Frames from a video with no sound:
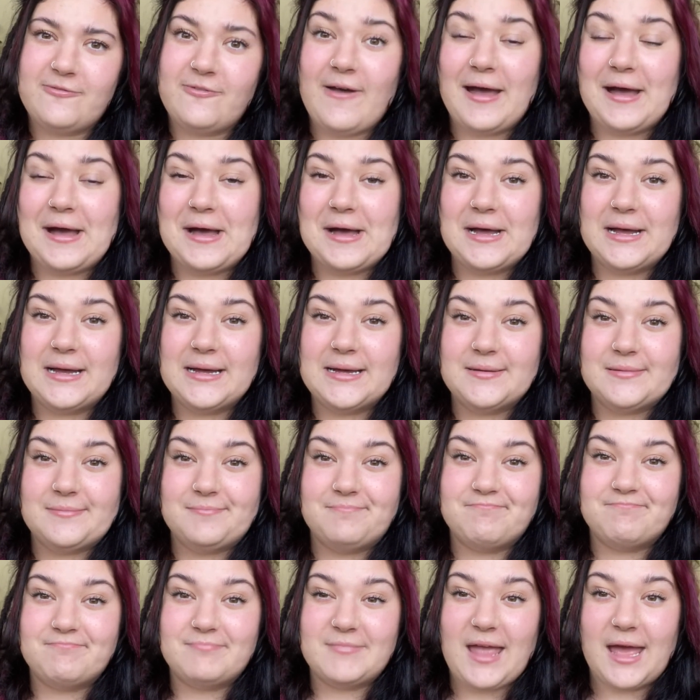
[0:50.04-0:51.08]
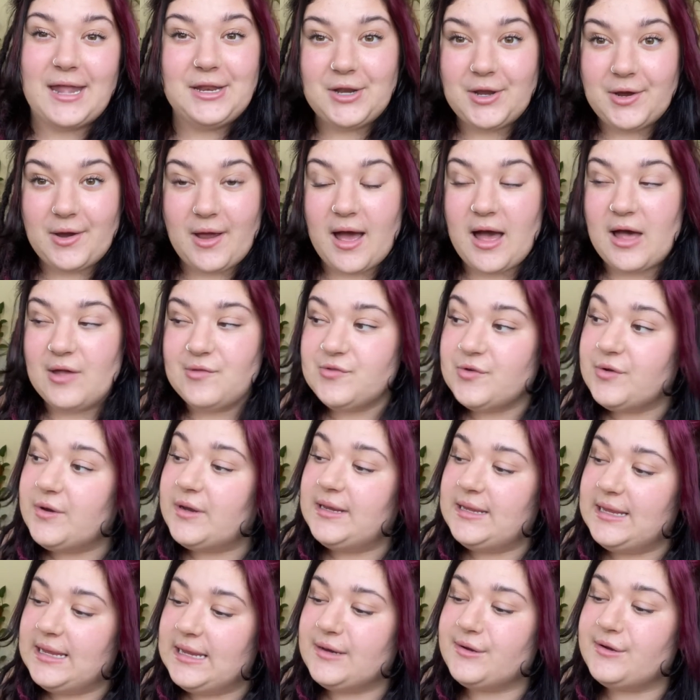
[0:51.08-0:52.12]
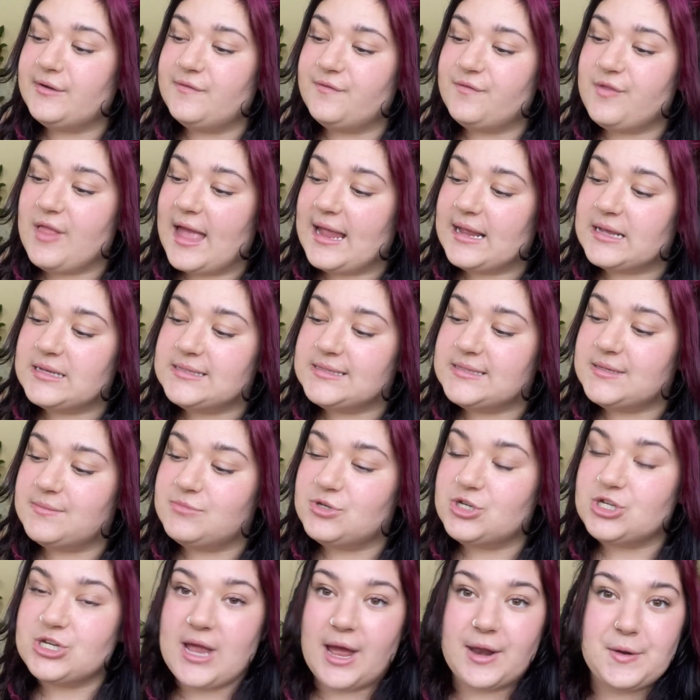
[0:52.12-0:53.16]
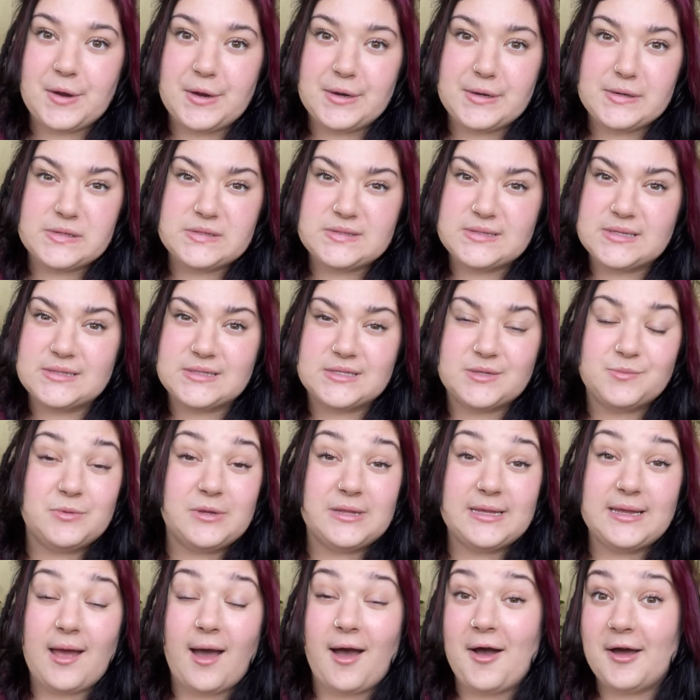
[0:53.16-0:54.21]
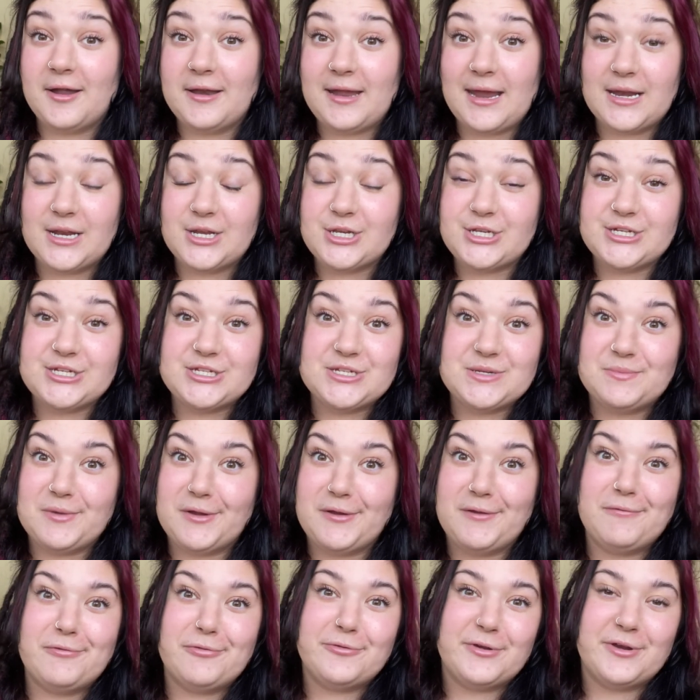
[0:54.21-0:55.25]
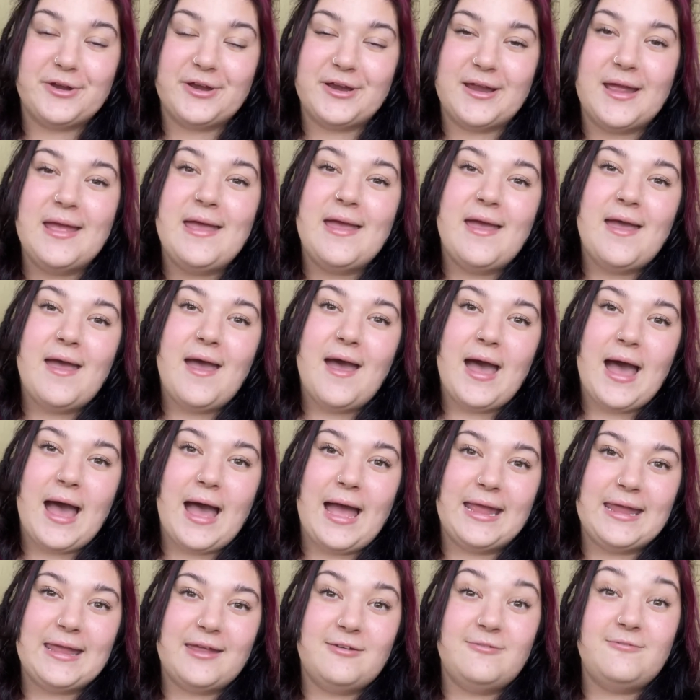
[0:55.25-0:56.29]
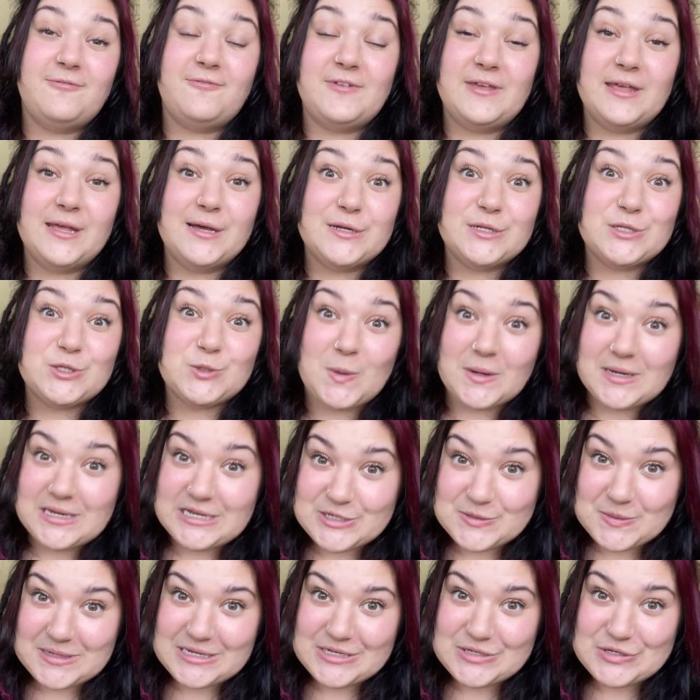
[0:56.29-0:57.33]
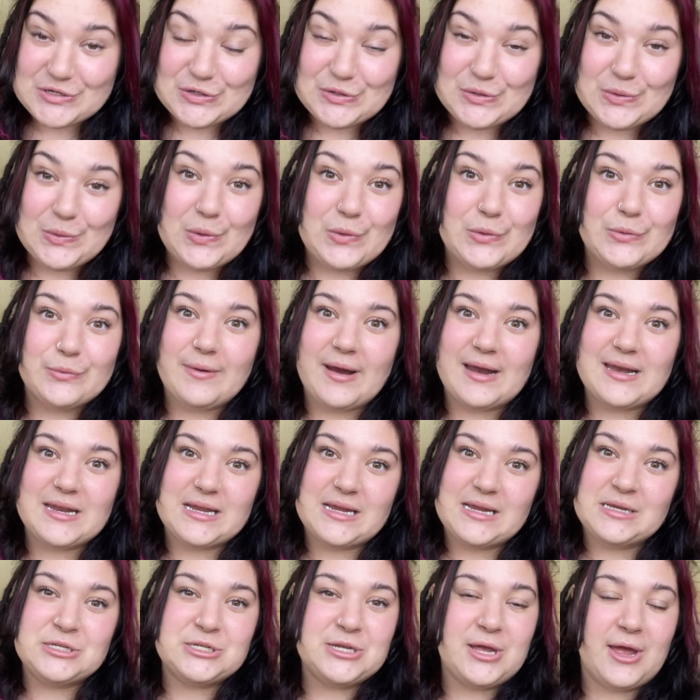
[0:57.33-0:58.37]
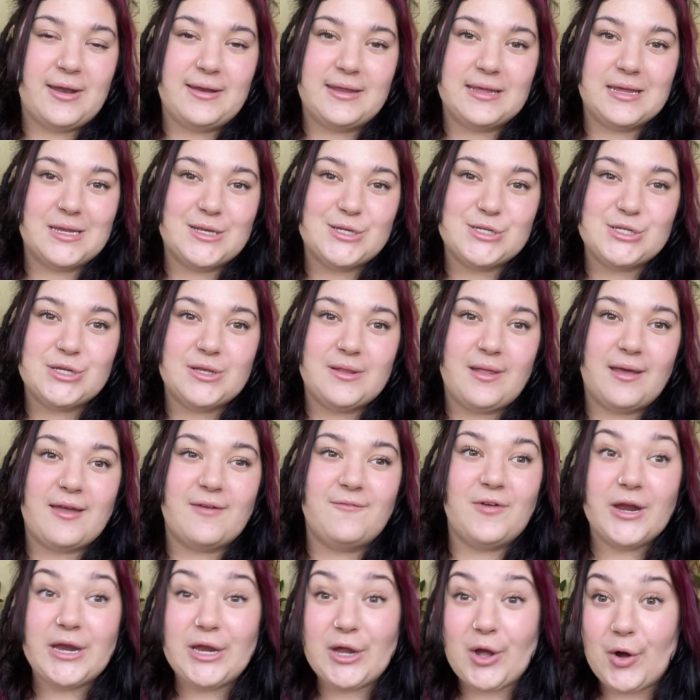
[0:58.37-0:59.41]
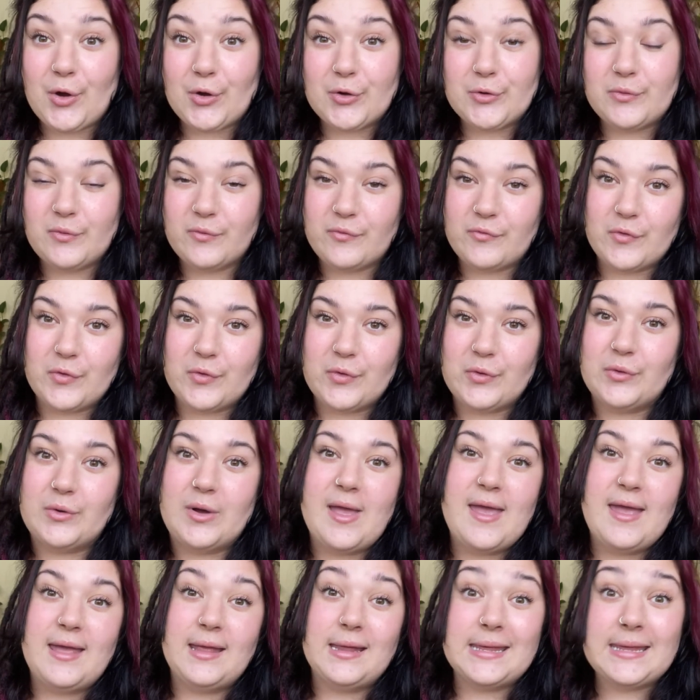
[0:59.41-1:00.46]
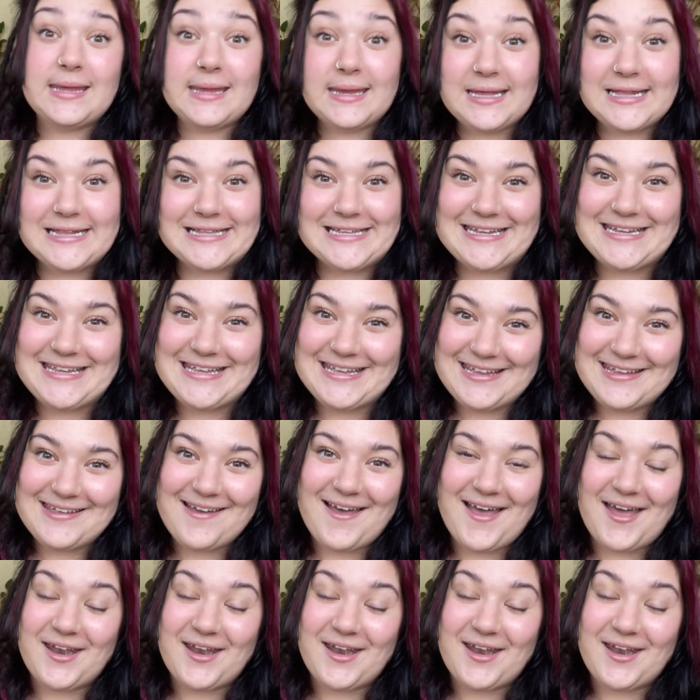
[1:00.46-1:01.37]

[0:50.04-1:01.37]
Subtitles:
I don't know, after a year of like some shadows and some really hard energy to move through, I can feel 2022 already turning into like a very hopeful, healing year, and